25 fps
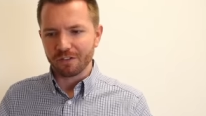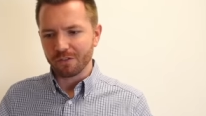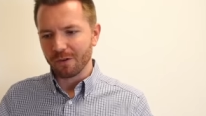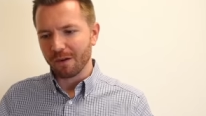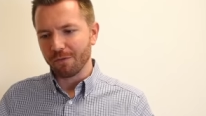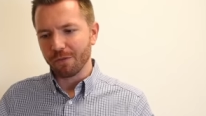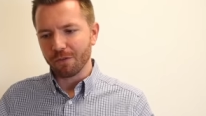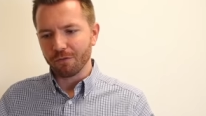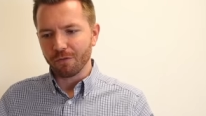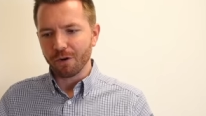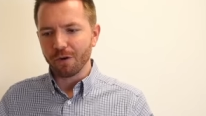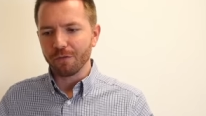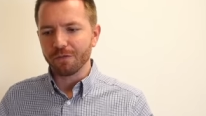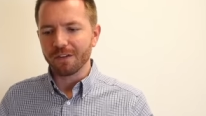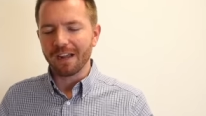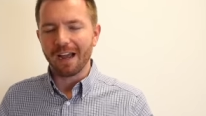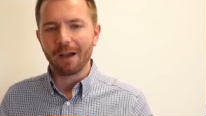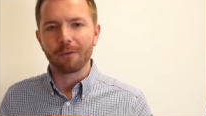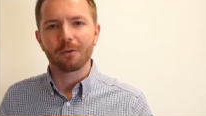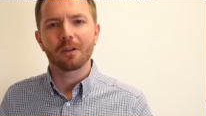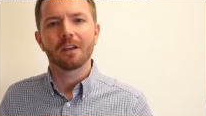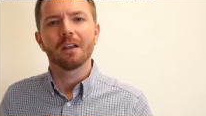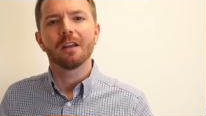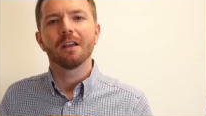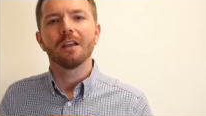is to have the roof
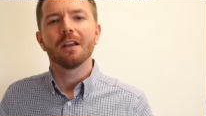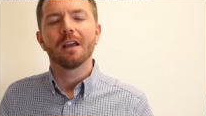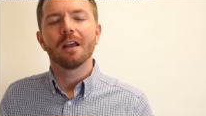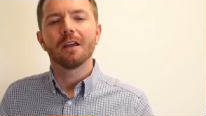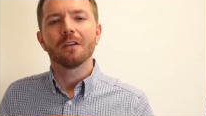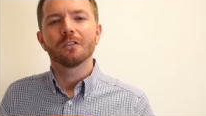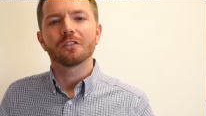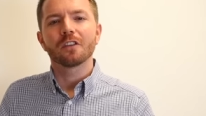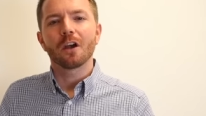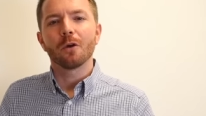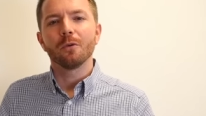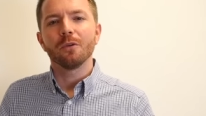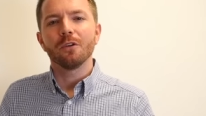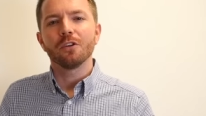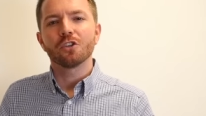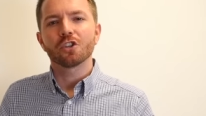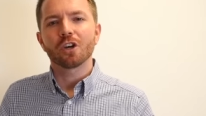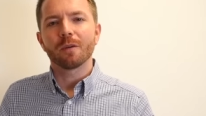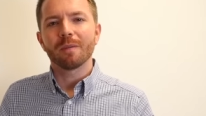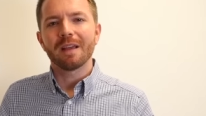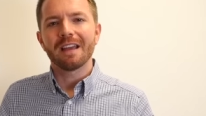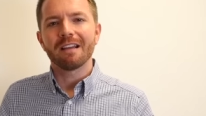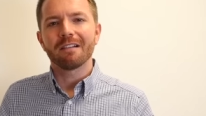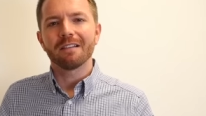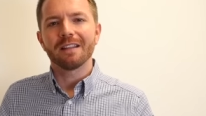down, so you
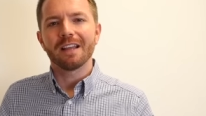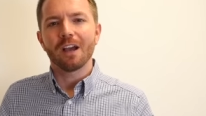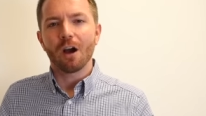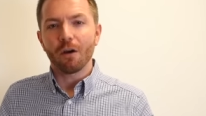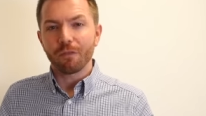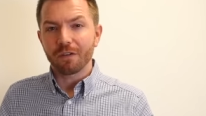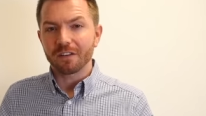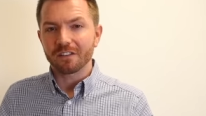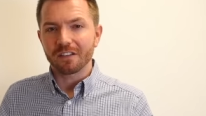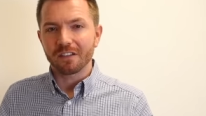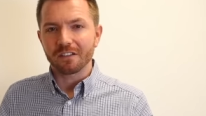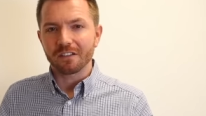join me here in the office